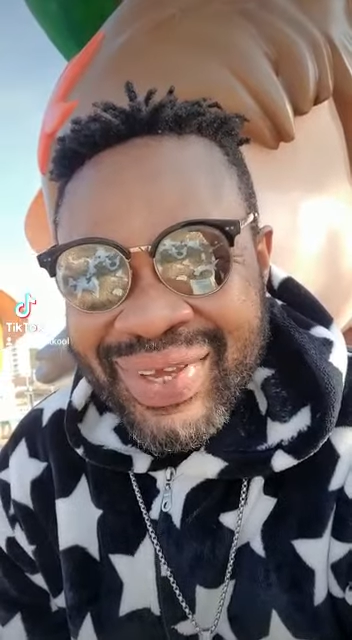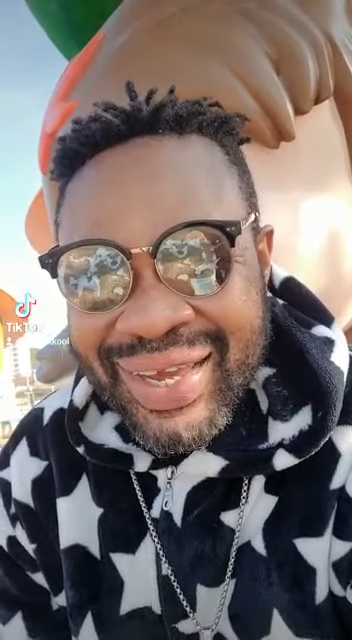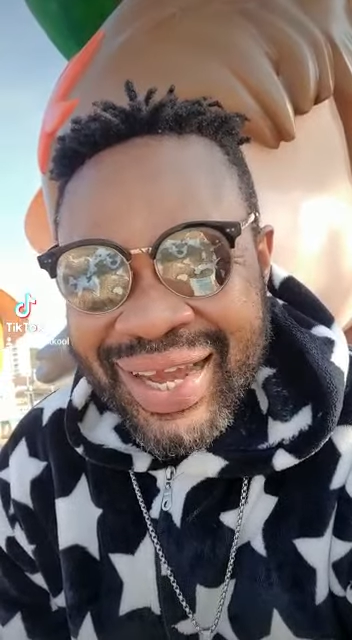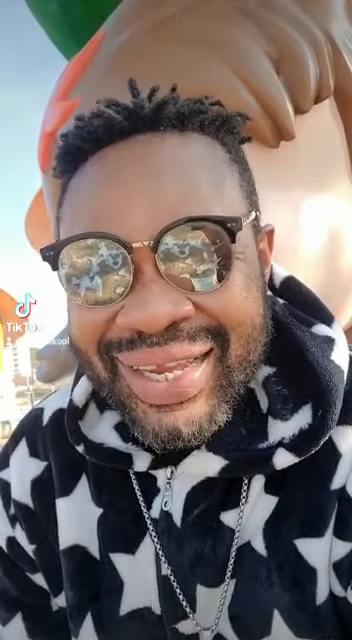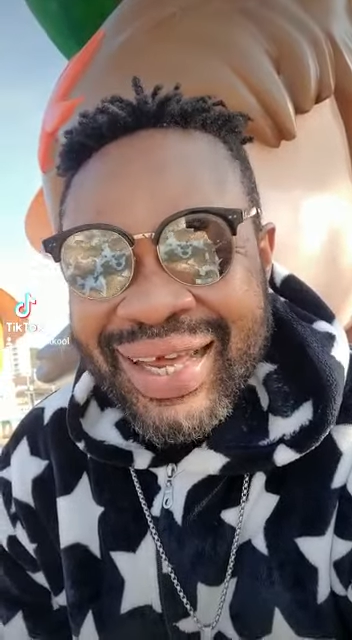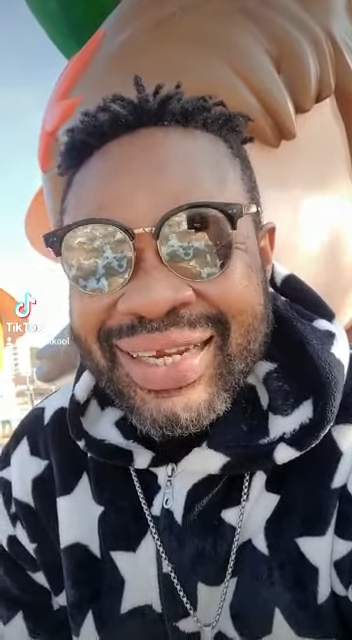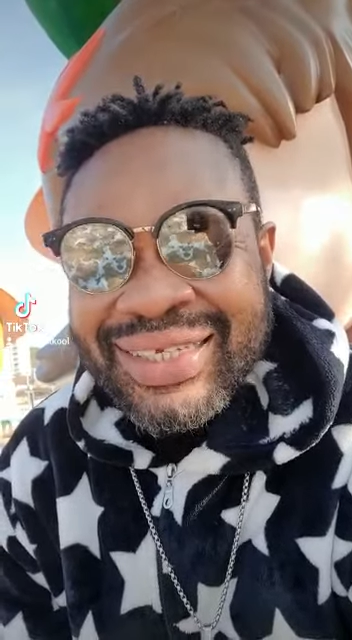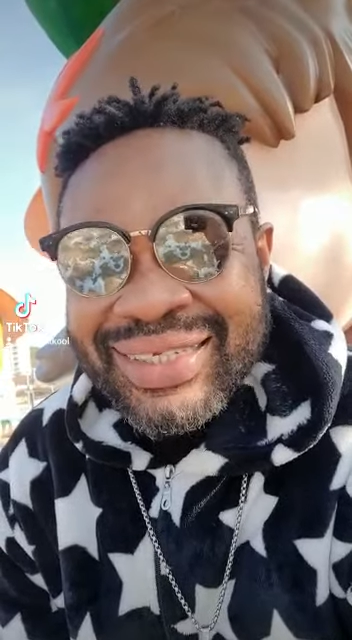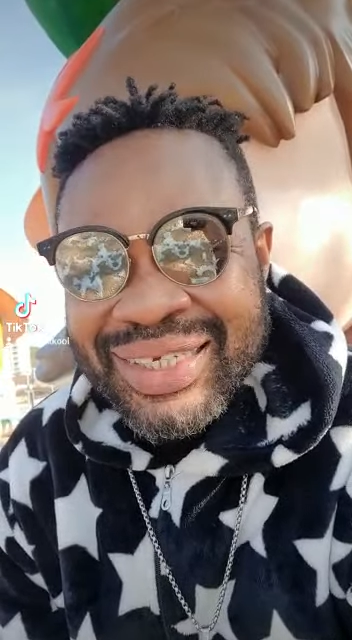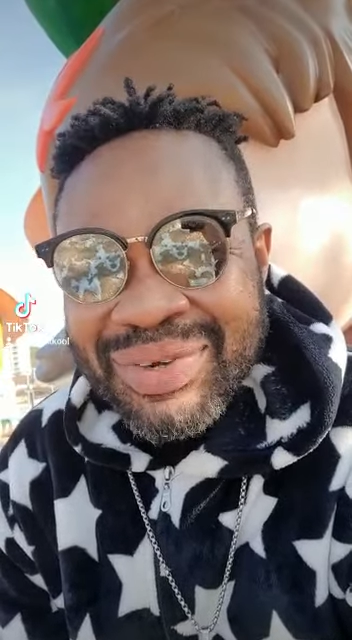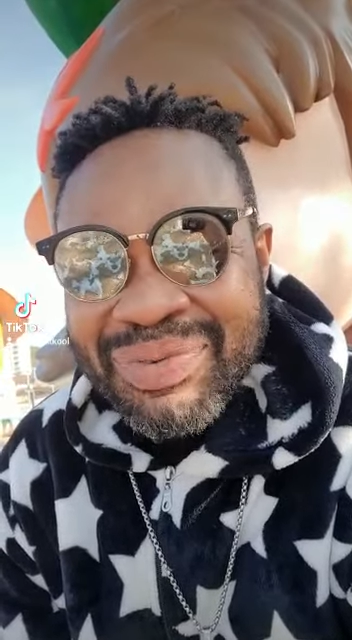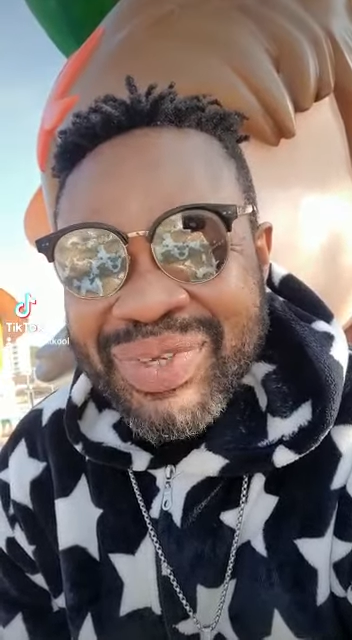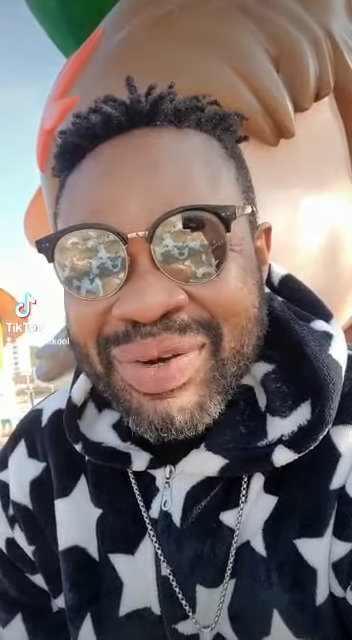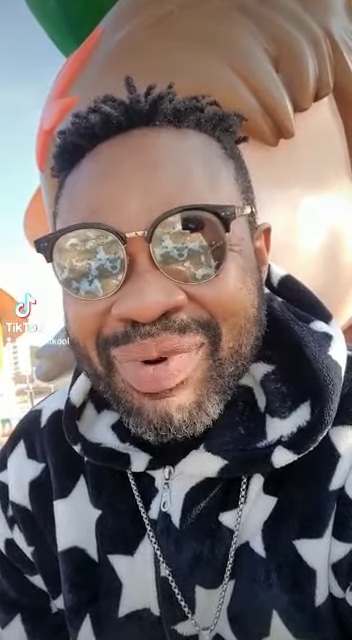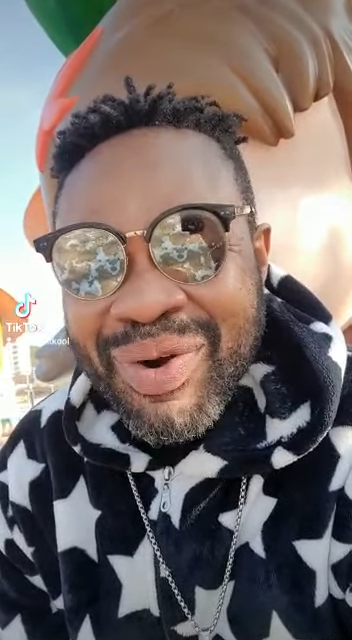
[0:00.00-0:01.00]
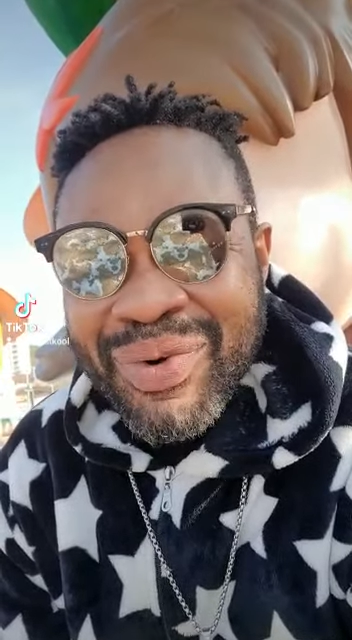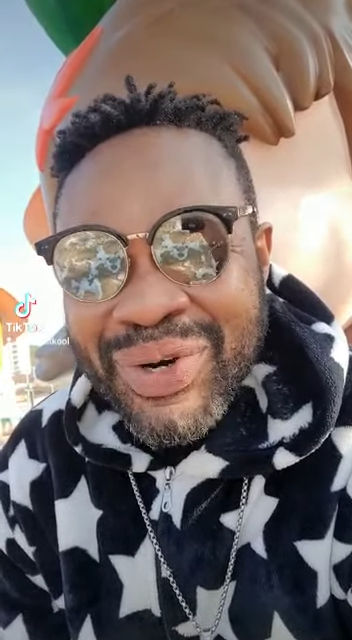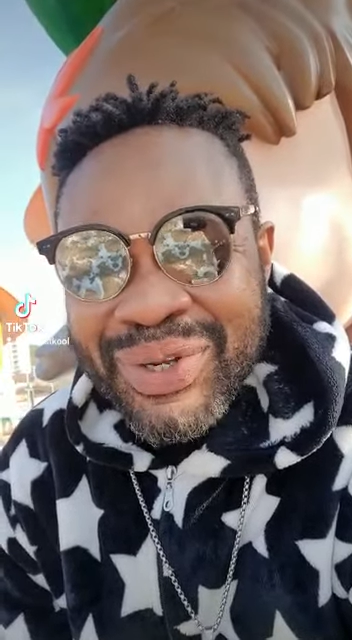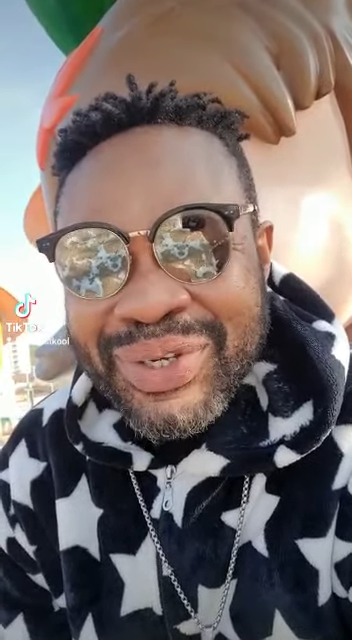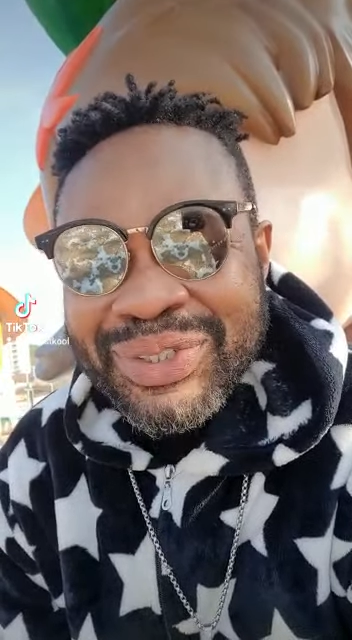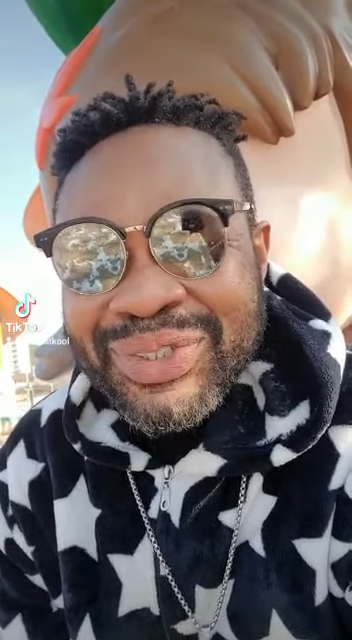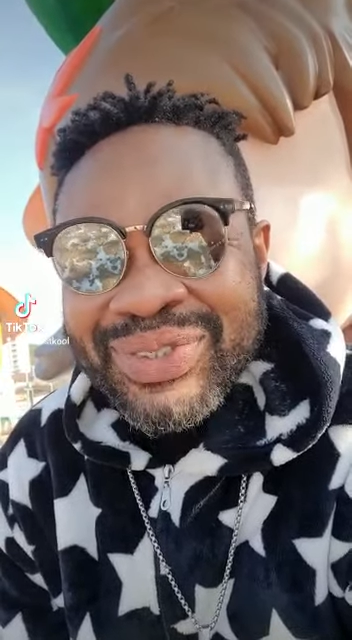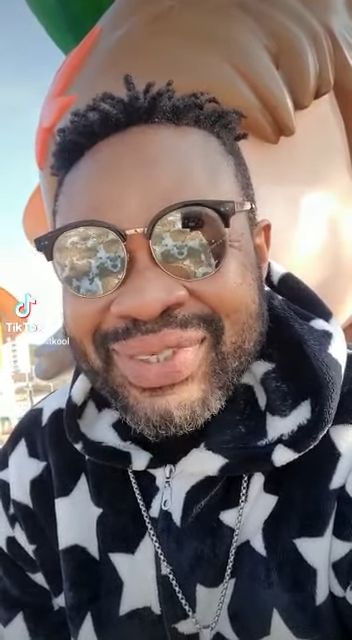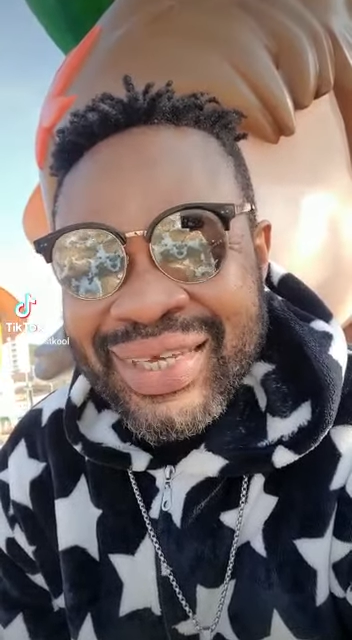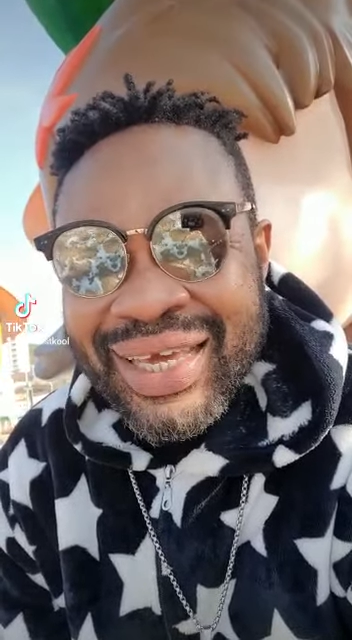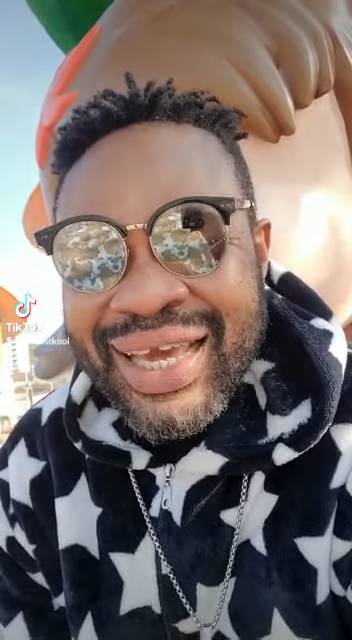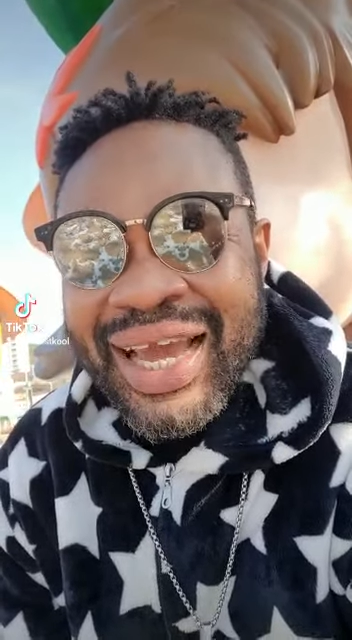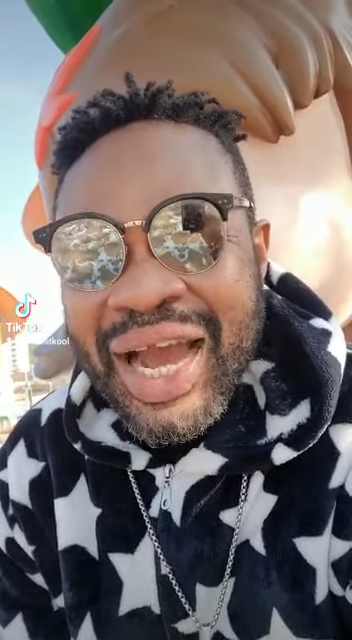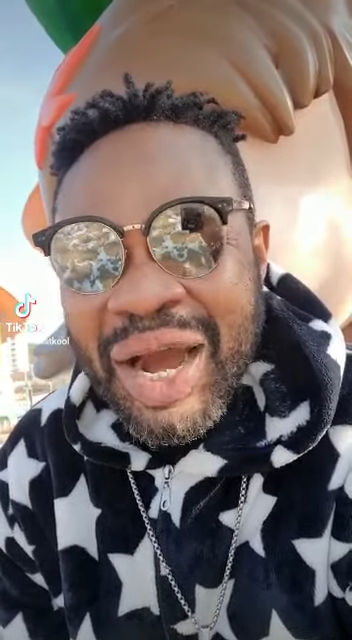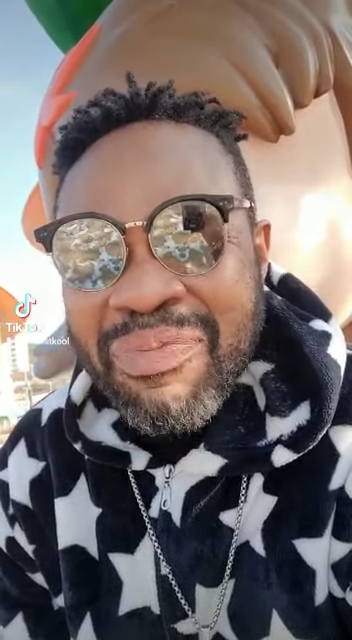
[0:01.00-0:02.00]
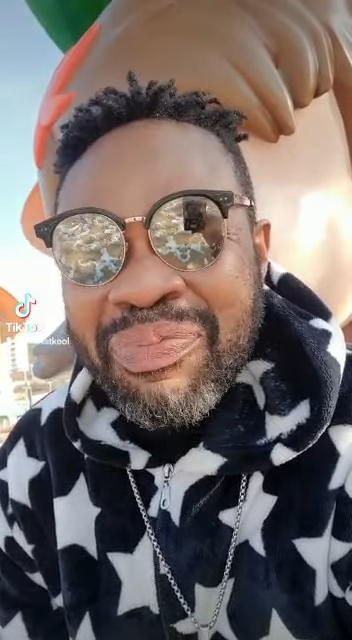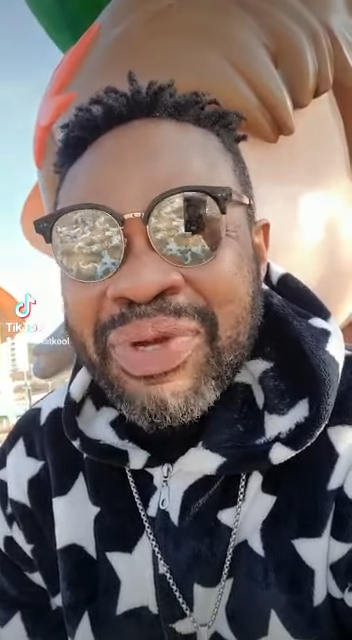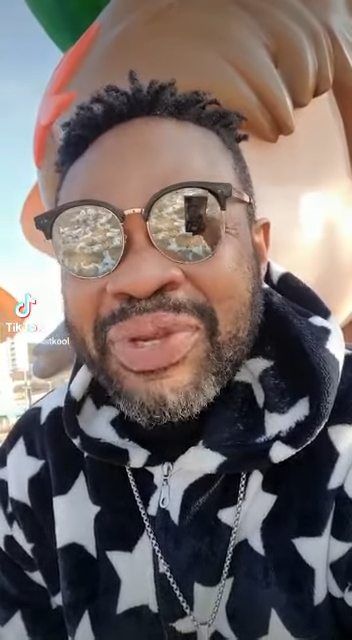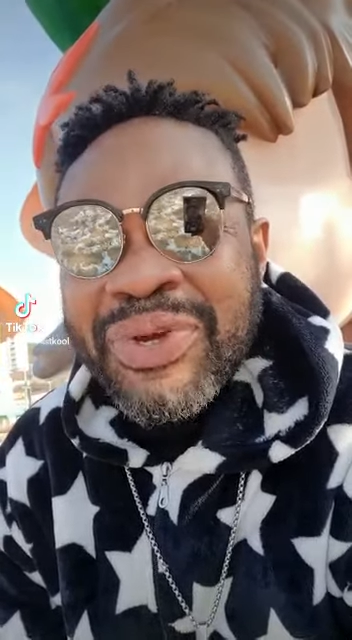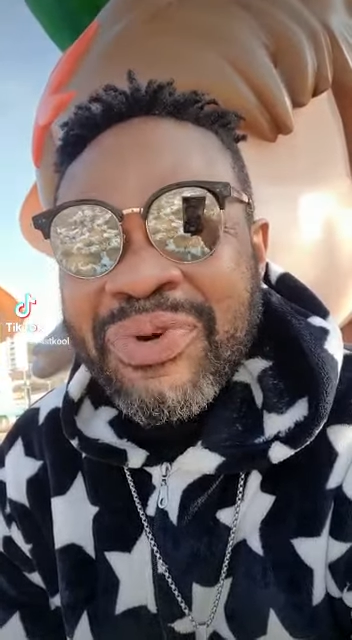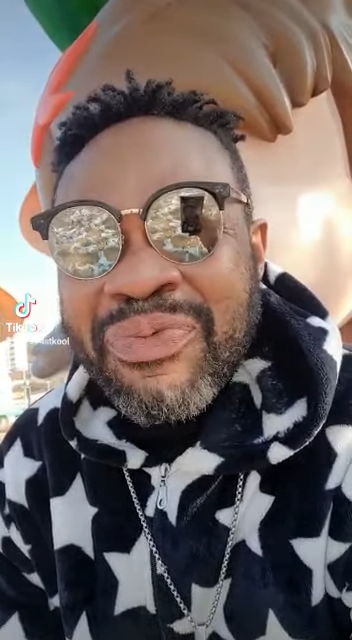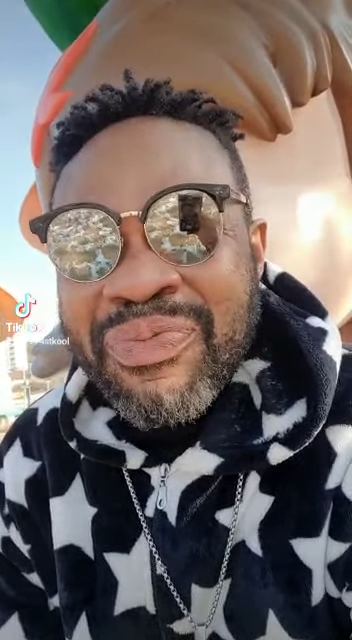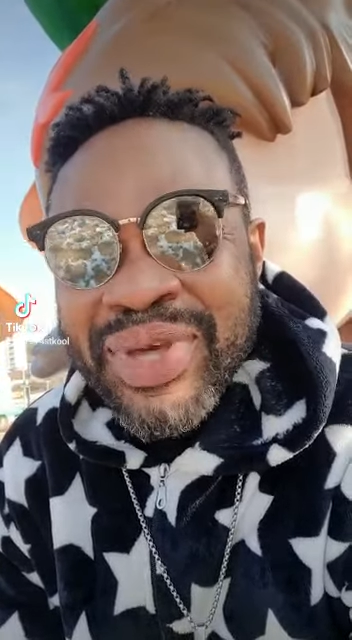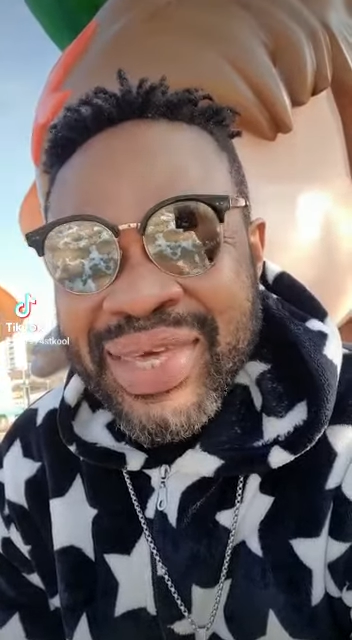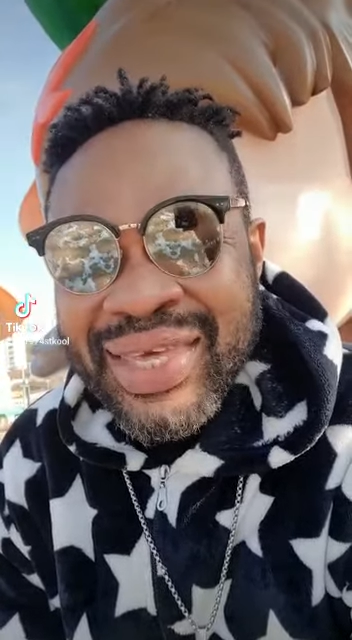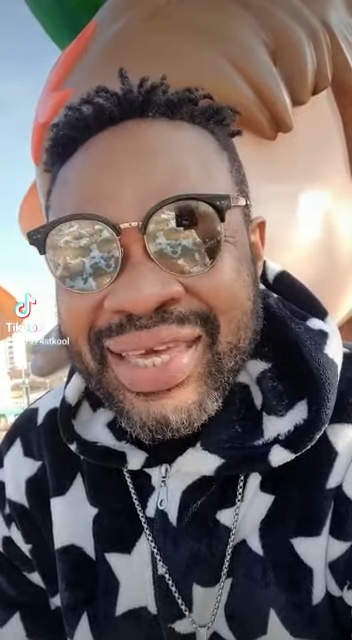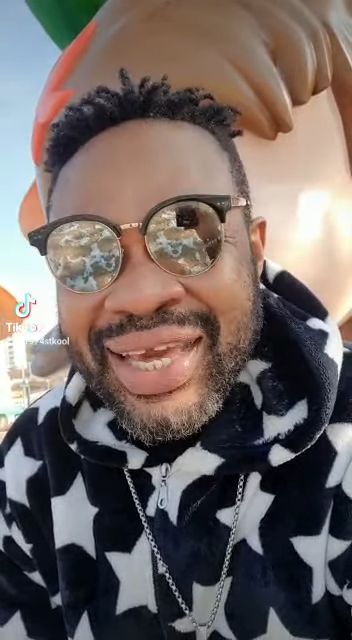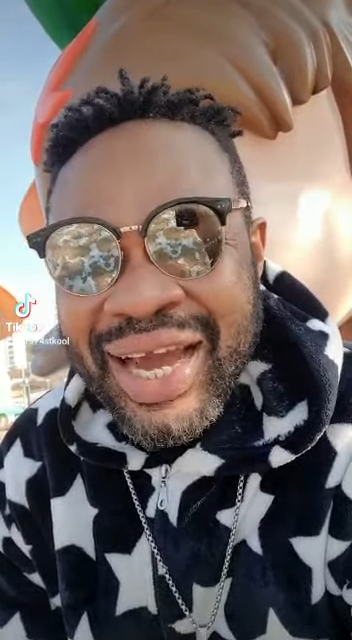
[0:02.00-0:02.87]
And at the same time, I want us to say, Happy New Me.